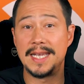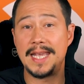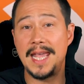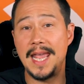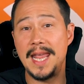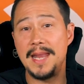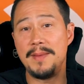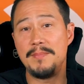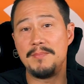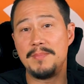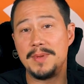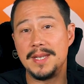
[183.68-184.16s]

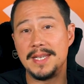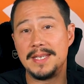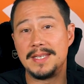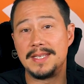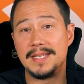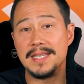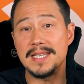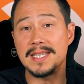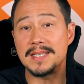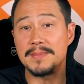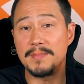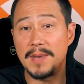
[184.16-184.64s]
can be
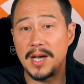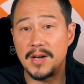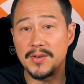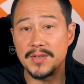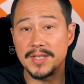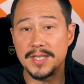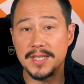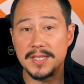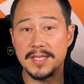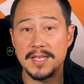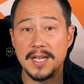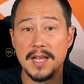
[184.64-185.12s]

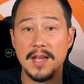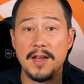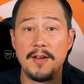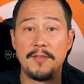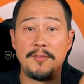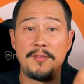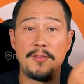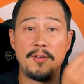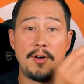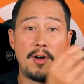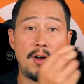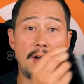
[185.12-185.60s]
dismounted
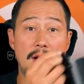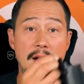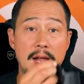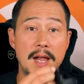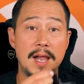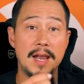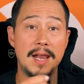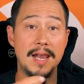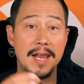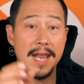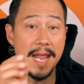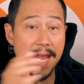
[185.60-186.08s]
for
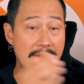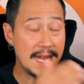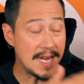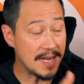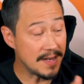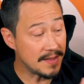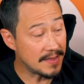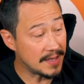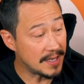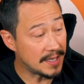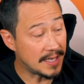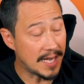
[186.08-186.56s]

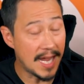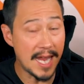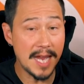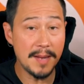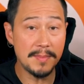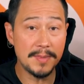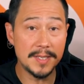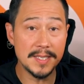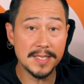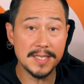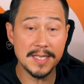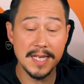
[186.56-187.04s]
laying the
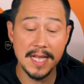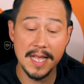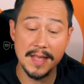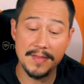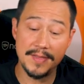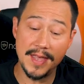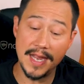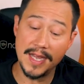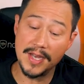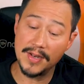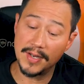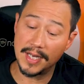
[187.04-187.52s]
cables,
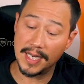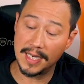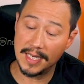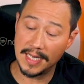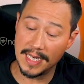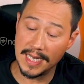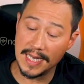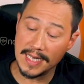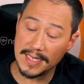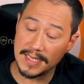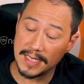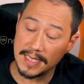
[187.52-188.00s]
then you can
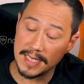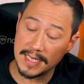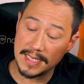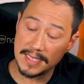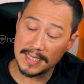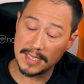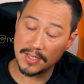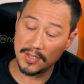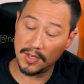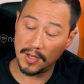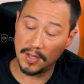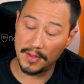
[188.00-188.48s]
easily
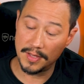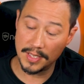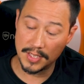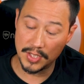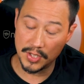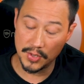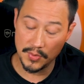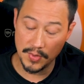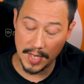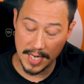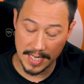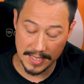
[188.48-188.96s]
install the
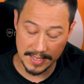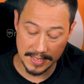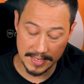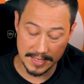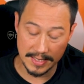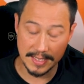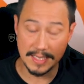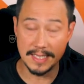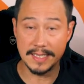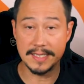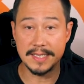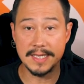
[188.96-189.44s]
two
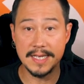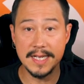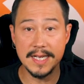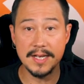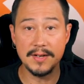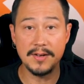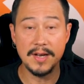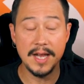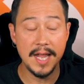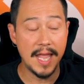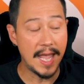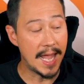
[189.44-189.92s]
SSDs
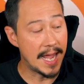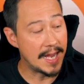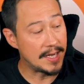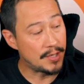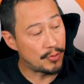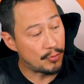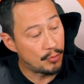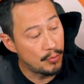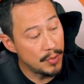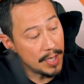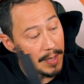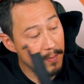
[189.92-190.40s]
here
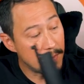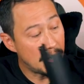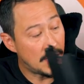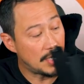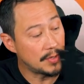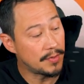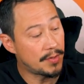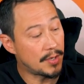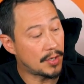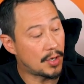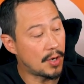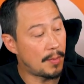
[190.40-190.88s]
and
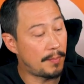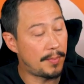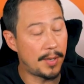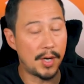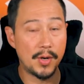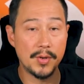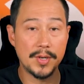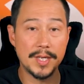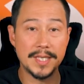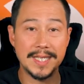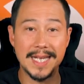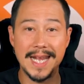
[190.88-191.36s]
remount the
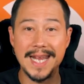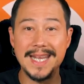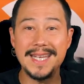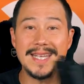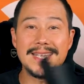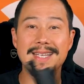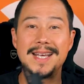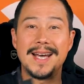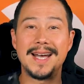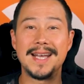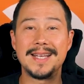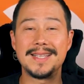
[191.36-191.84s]
component and
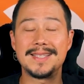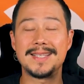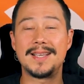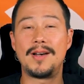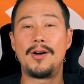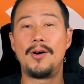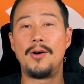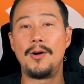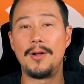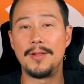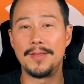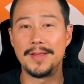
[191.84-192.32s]
it hides
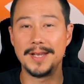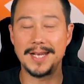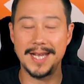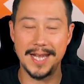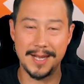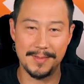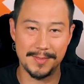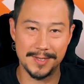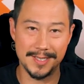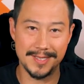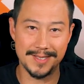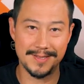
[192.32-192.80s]
all the
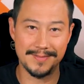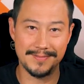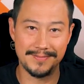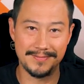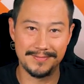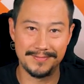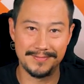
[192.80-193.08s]
cables.